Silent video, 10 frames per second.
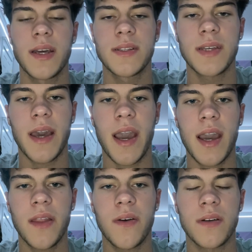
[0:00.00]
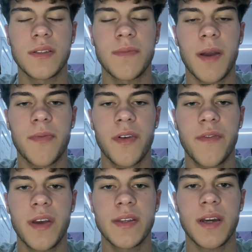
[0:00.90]
To add on to my
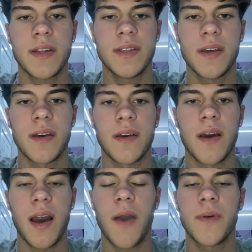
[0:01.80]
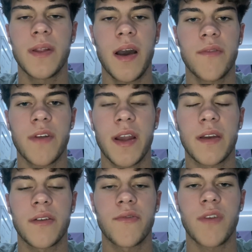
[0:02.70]
previous idea, I would not
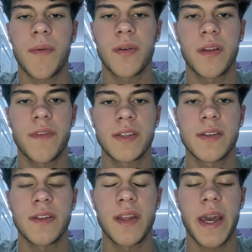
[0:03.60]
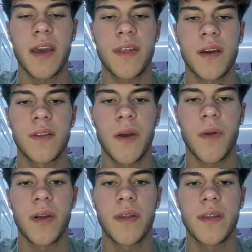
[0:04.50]
rank Robert Livingston anything
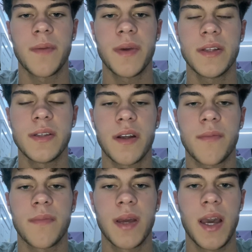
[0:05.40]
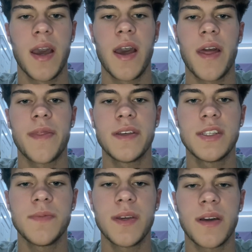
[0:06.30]
lower than a B tier. This
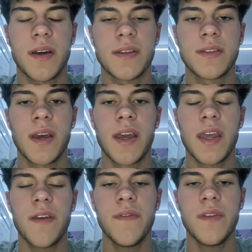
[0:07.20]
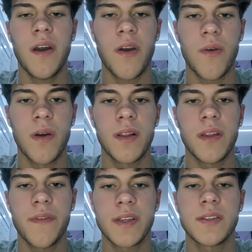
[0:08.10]
is because even though
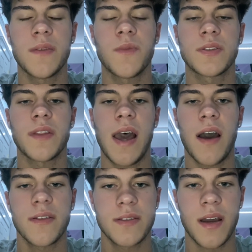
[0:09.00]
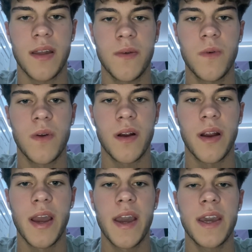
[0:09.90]
Livingston was on the outside of the
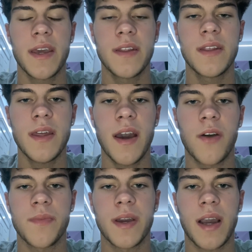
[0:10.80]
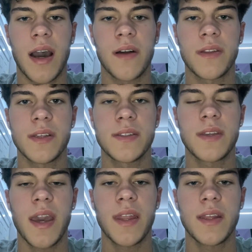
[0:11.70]
war, he did help the colonies
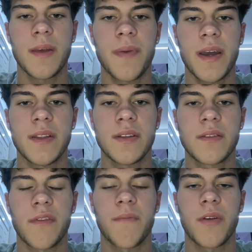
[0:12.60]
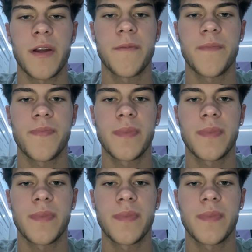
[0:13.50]
gain independence from Britain.